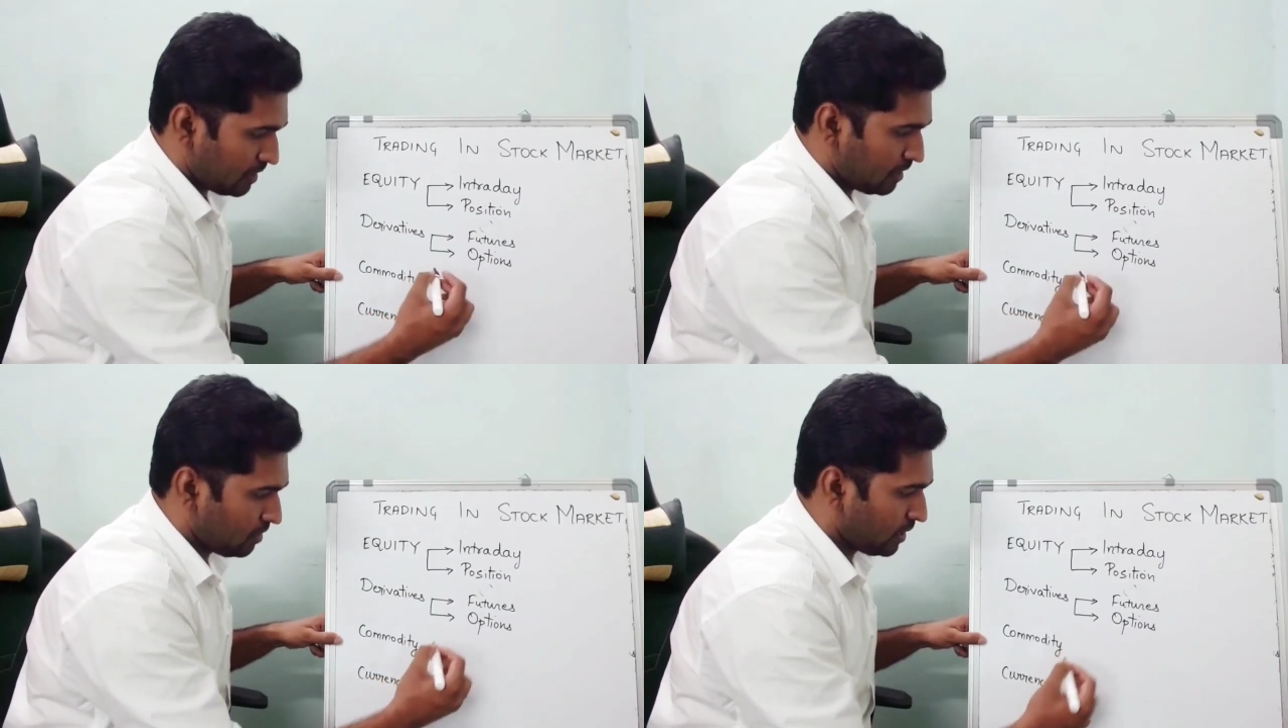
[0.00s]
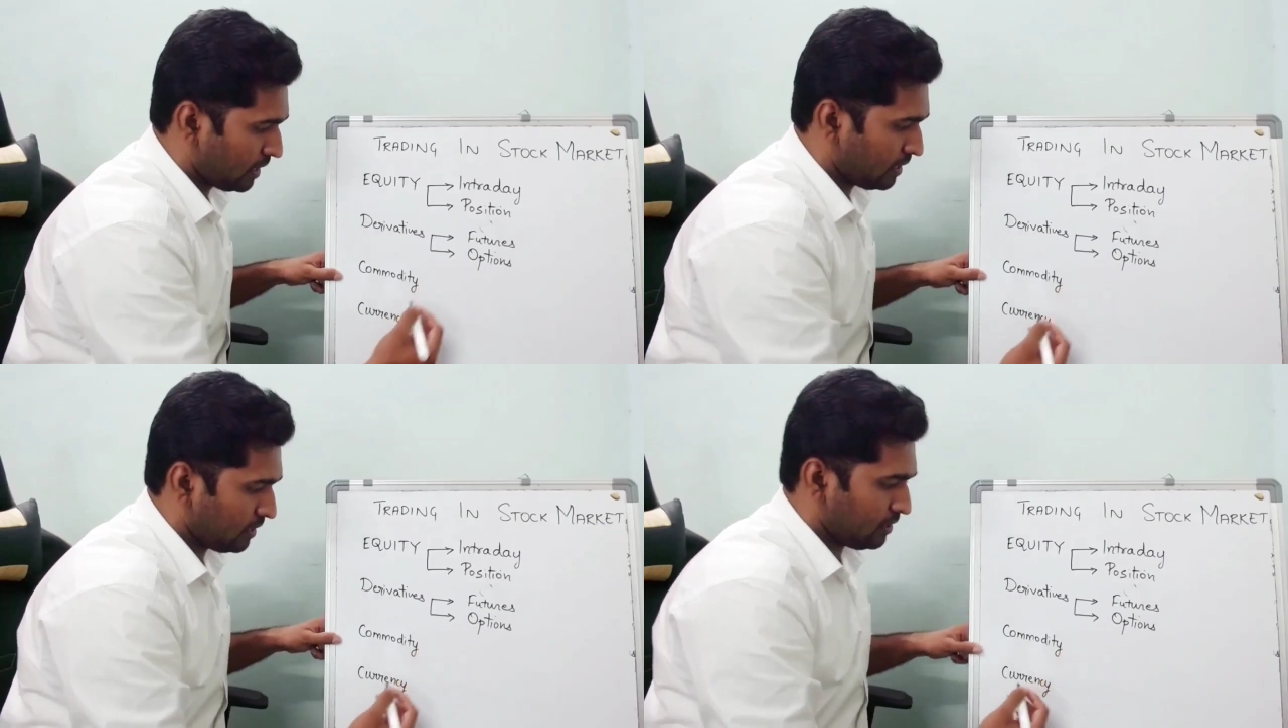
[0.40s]
Okay.
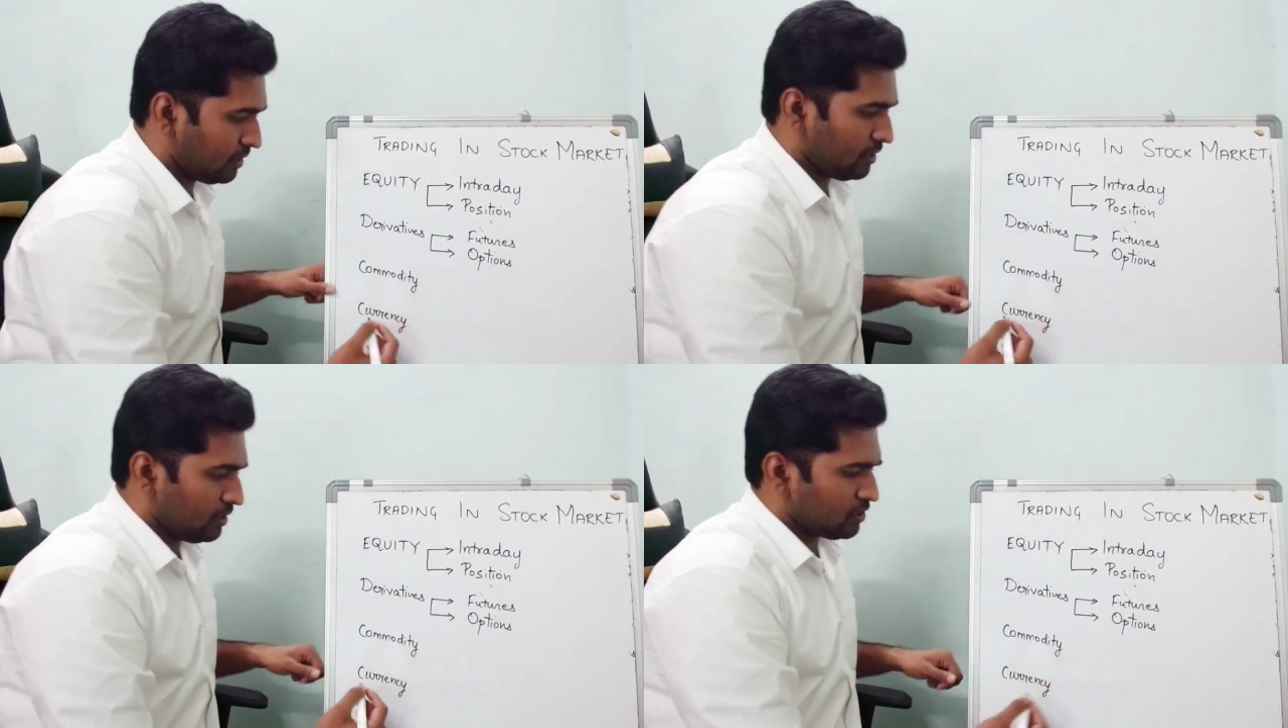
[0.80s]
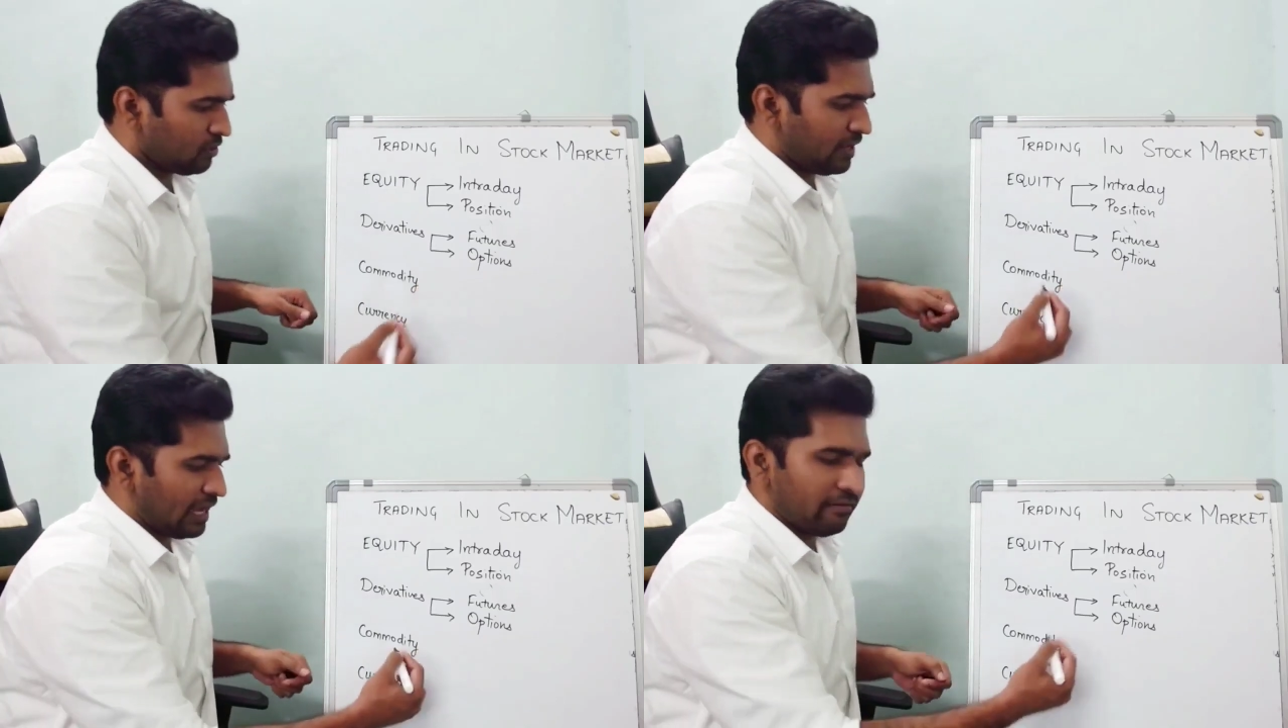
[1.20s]
So
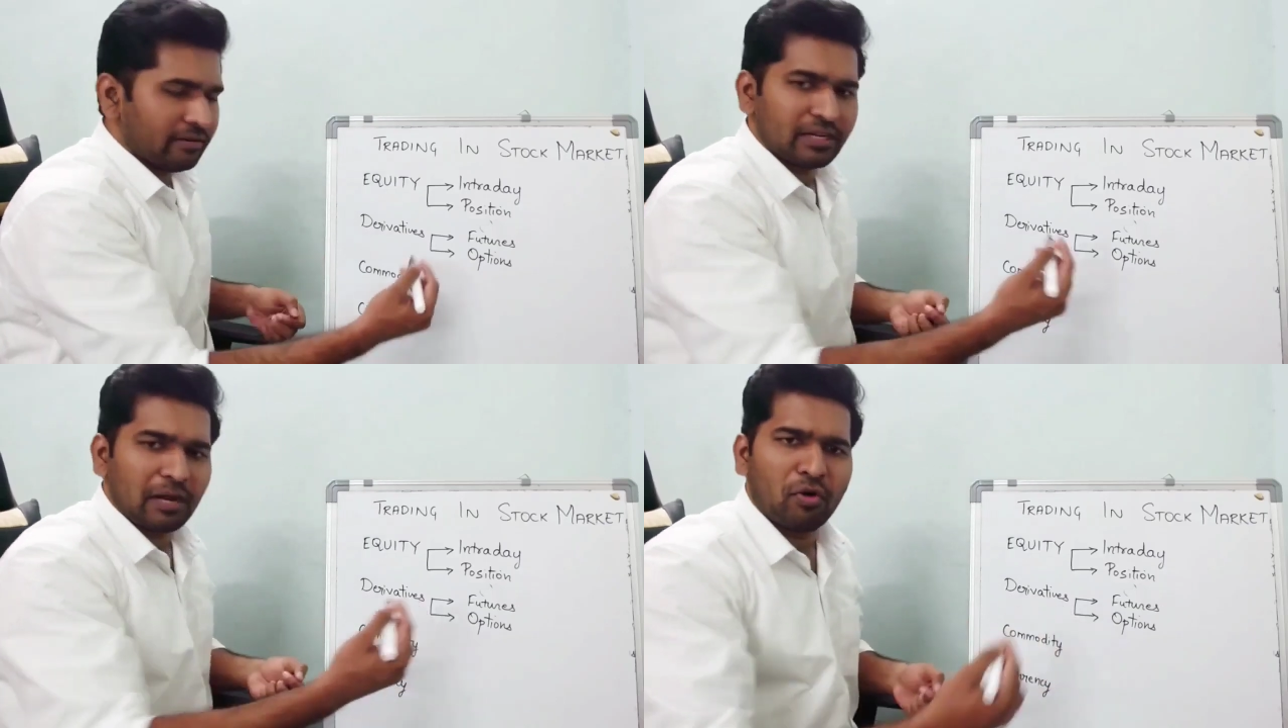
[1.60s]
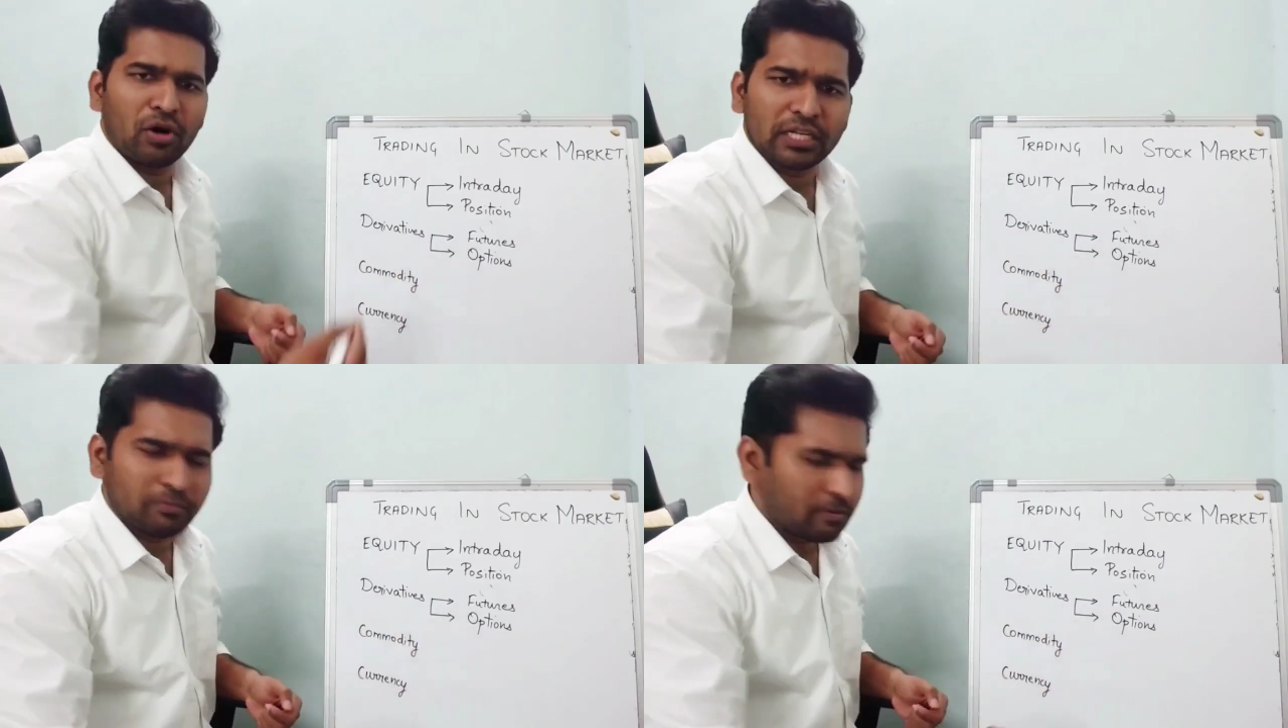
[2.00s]
we have in commodities,